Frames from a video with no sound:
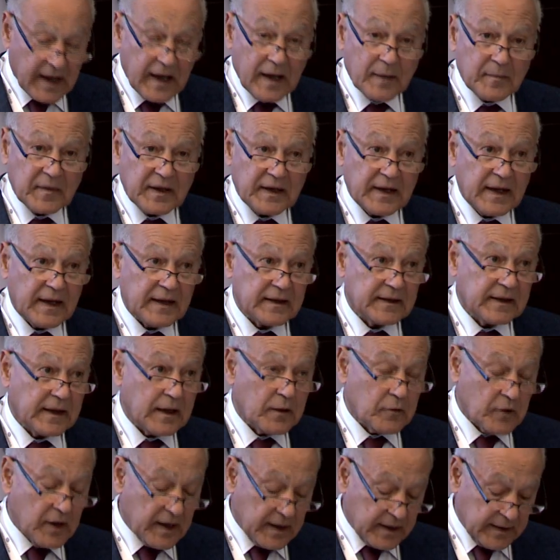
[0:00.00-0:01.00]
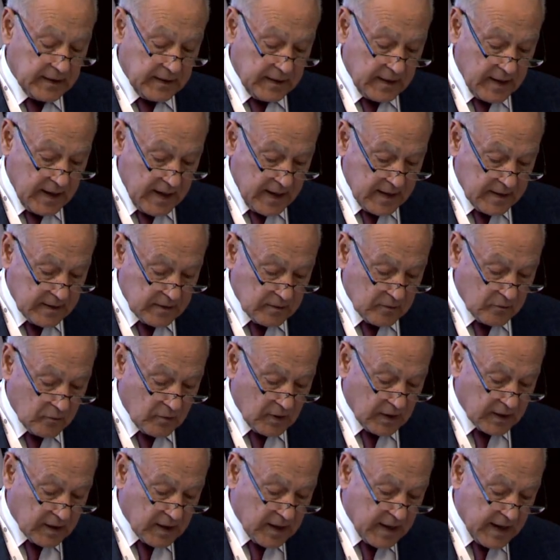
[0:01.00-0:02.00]
In my point of view, there are
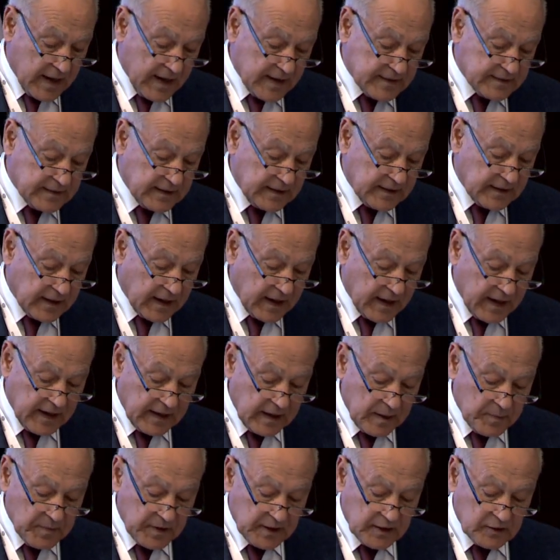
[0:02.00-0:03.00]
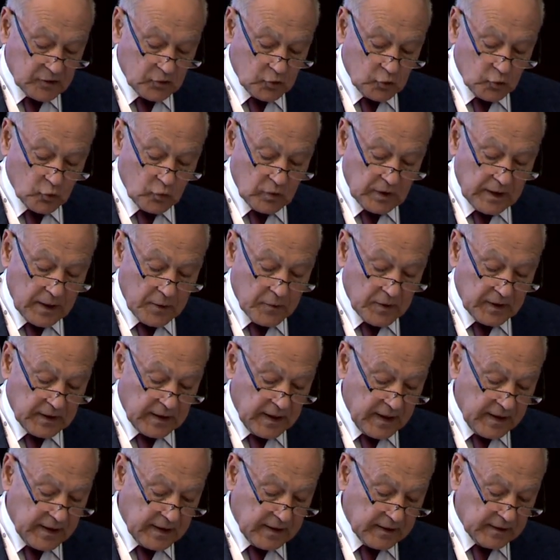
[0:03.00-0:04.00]
2 fundamental
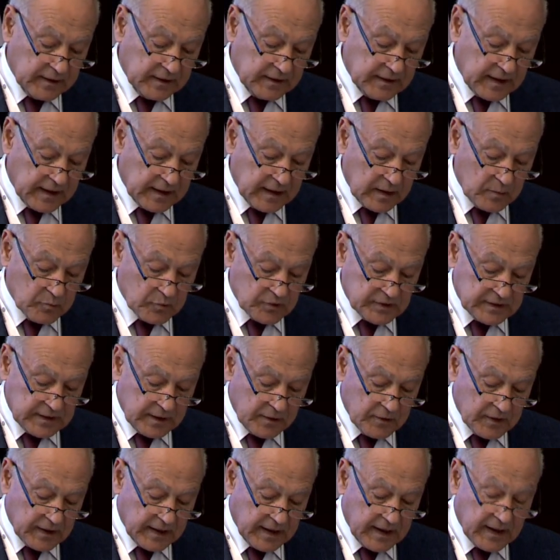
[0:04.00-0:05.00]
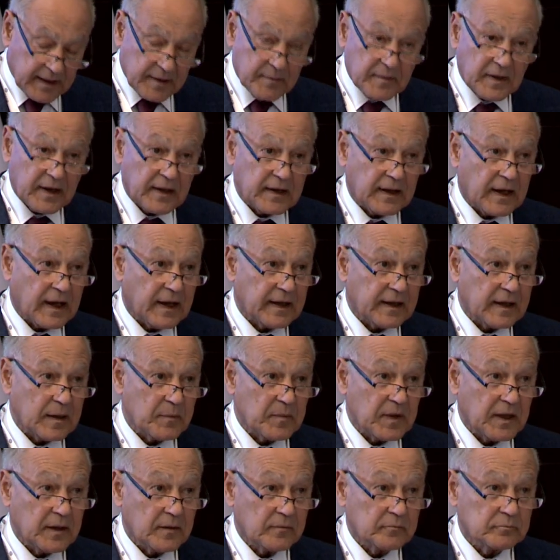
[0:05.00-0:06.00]
elements for that
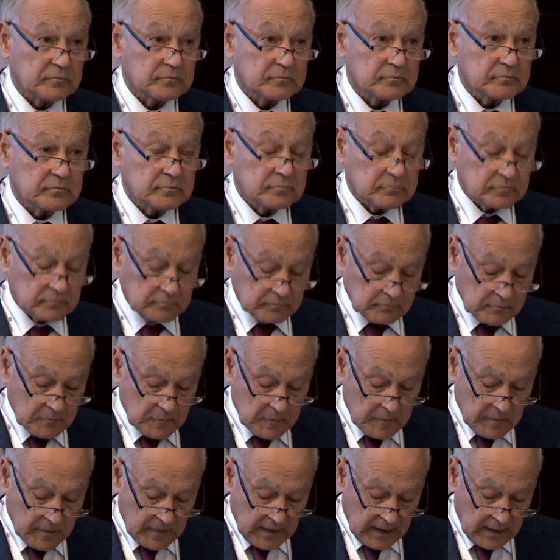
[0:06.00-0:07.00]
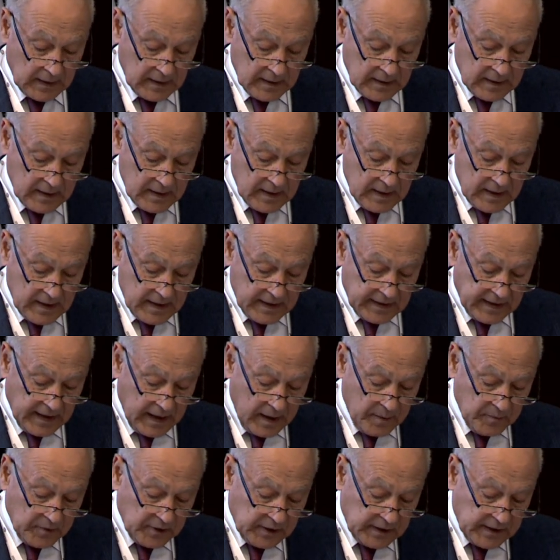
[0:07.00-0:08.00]
causes uncertainty on the world.
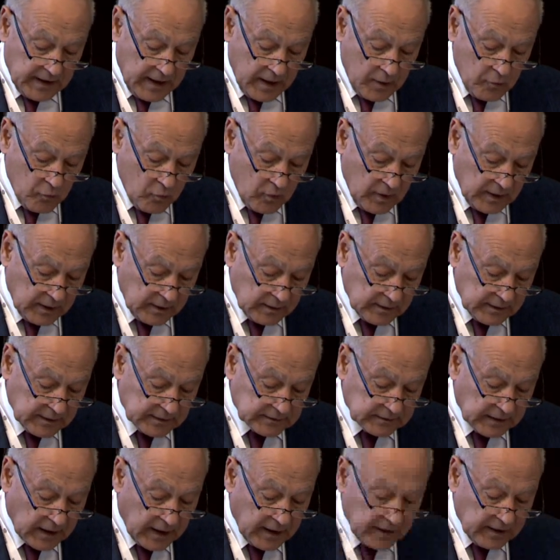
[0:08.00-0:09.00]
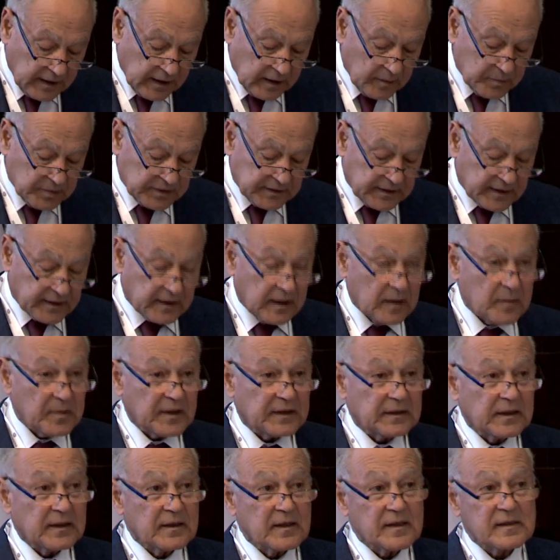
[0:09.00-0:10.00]
And the first element
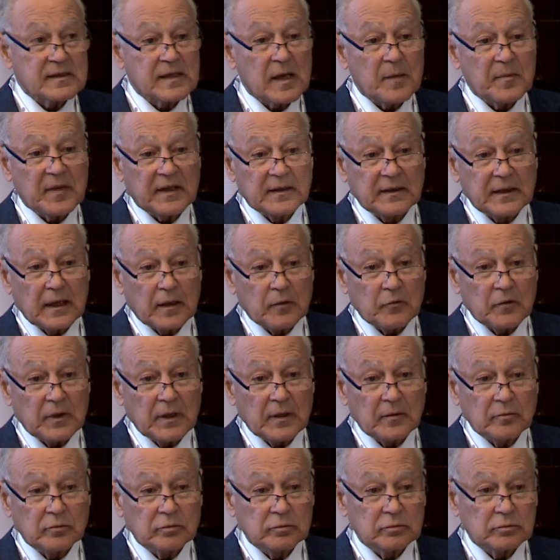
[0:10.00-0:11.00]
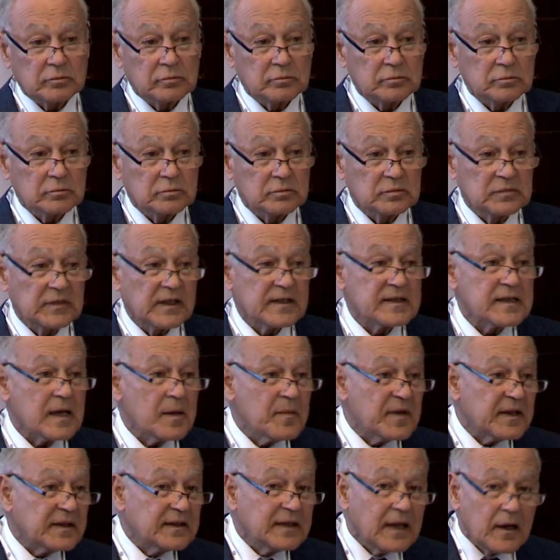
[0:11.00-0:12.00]
is about the international
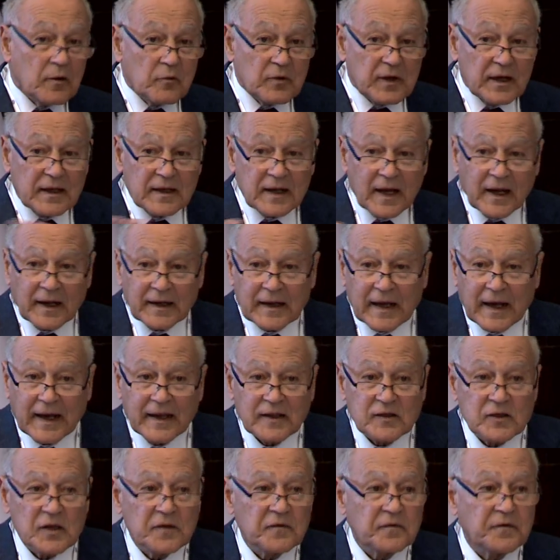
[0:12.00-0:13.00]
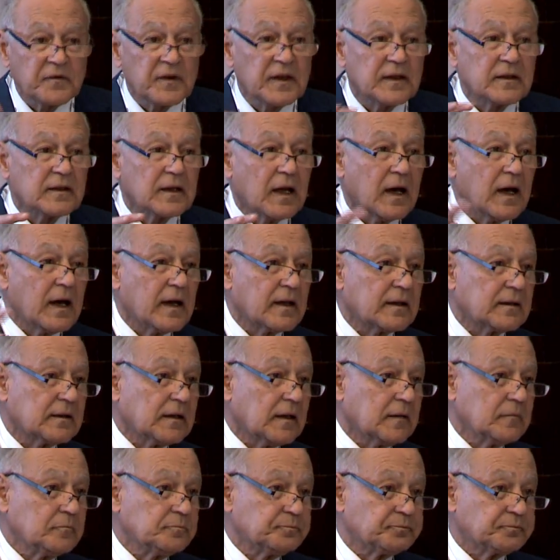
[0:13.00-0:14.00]
structure that
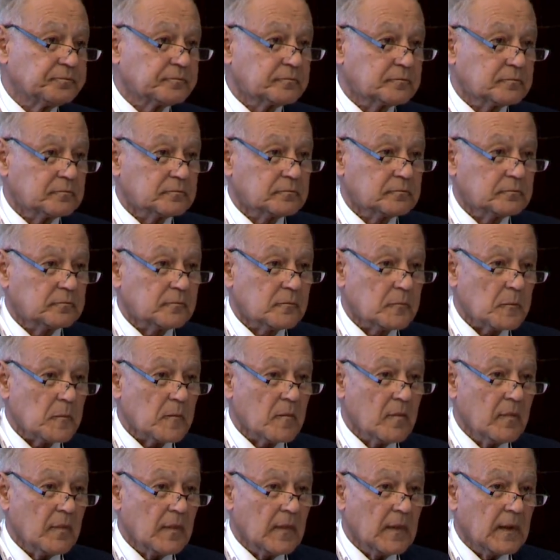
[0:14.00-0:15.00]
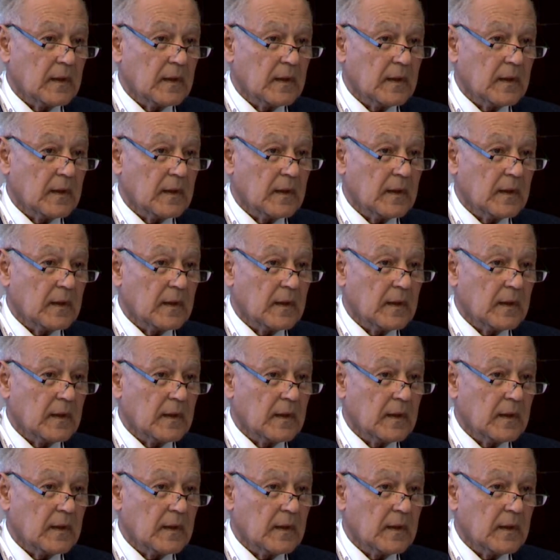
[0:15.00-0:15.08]
we live today.